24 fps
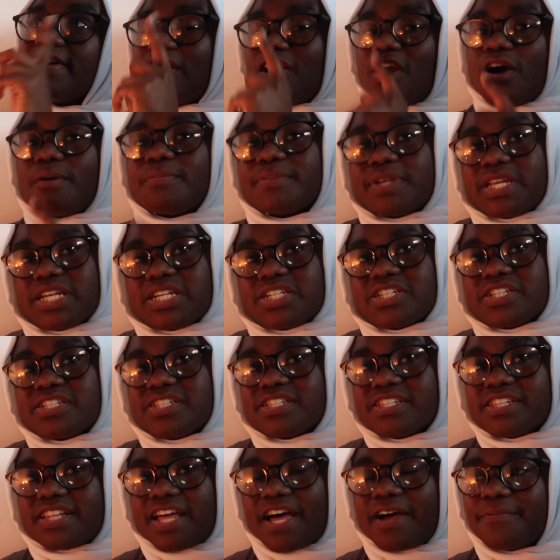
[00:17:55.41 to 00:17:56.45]

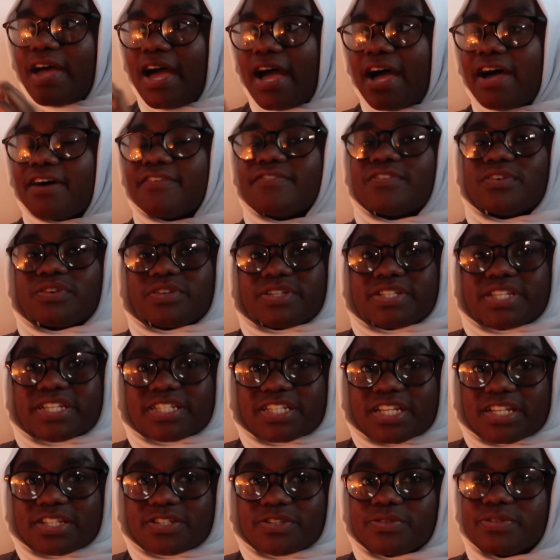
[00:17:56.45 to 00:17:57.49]
accommodations that have
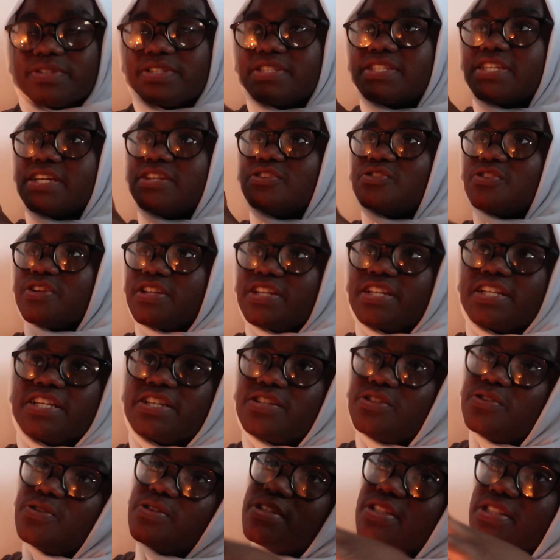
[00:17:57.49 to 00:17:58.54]
RCSI students and Trinity
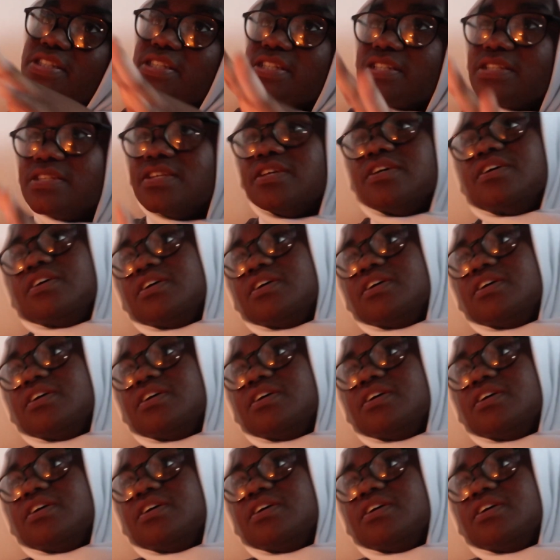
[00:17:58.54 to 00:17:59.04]
students and